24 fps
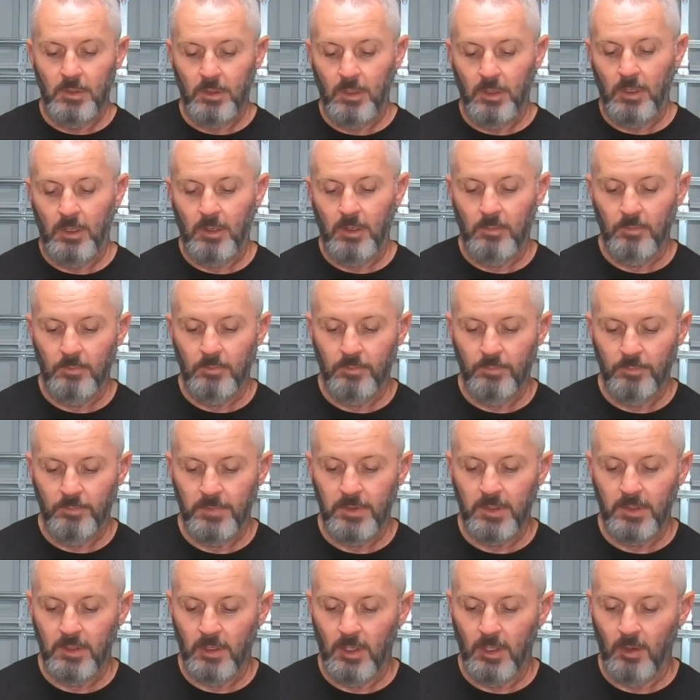
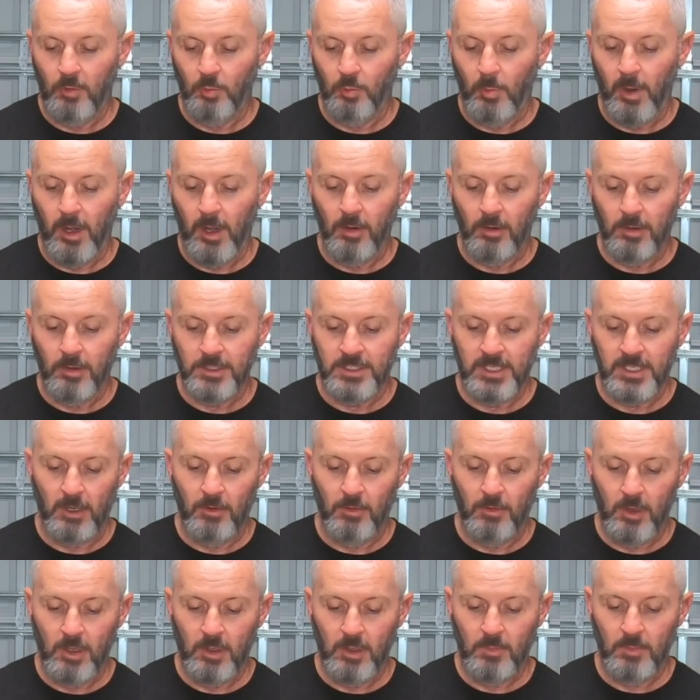the wear and
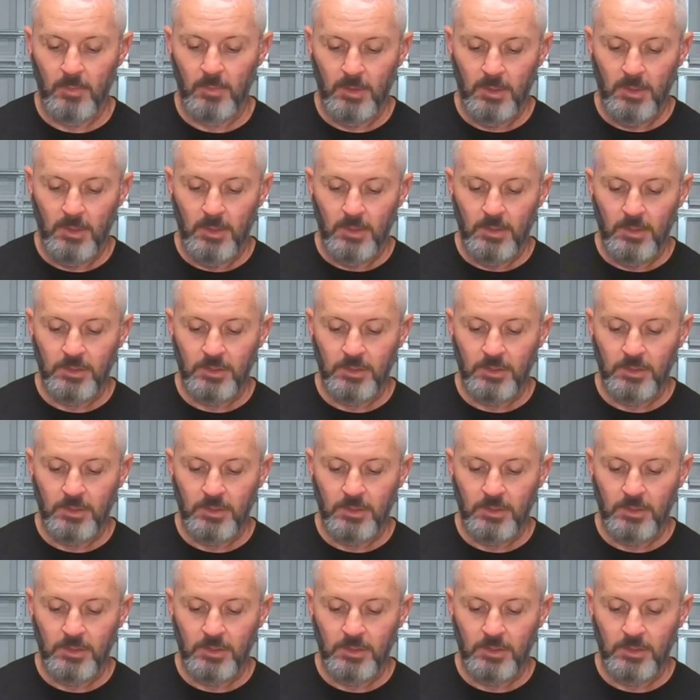tear on them,